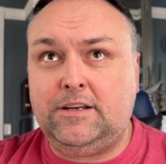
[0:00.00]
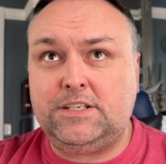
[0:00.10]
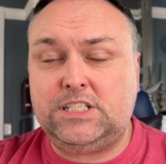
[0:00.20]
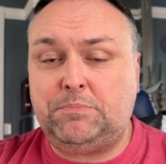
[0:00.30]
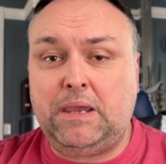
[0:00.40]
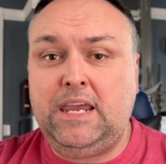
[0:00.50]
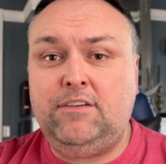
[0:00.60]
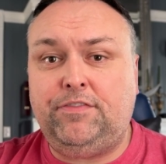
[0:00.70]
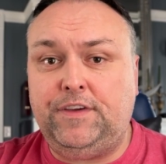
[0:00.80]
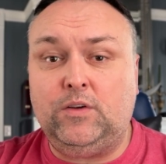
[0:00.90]

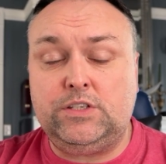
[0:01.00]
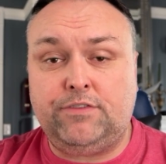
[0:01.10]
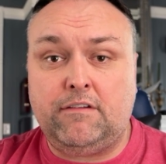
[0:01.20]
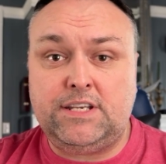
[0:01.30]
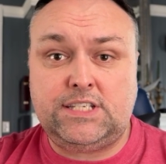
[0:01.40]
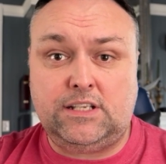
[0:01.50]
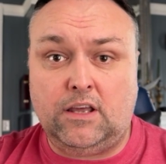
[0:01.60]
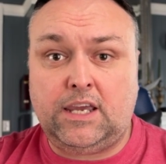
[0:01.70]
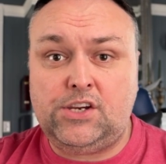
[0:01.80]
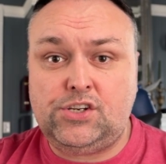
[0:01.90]
speed feels very
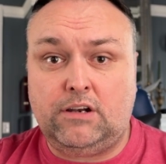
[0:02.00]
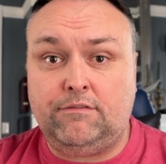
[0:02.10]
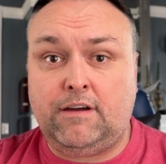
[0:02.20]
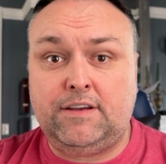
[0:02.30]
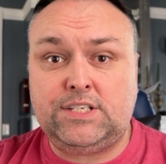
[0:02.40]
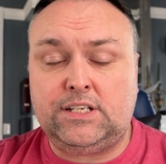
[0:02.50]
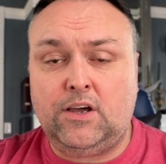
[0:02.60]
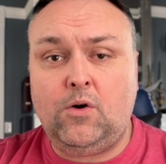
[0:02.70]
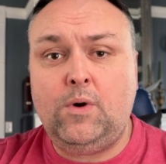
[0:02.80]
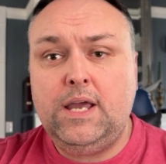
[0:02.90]
sluggish and very
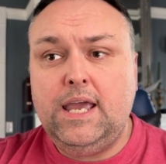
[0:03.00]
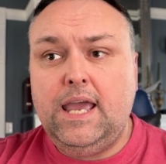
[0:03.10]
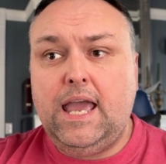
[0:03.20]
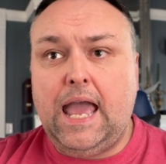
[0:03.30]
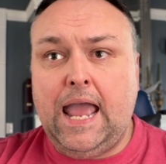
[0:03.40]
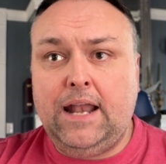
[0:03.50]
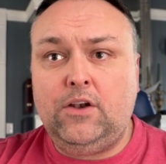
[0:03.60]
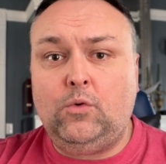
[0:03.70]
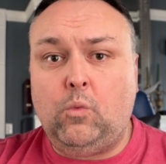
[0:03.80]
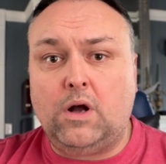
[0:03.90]
slow,
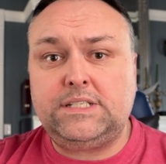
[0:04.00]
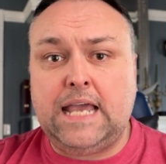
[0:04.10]
and what's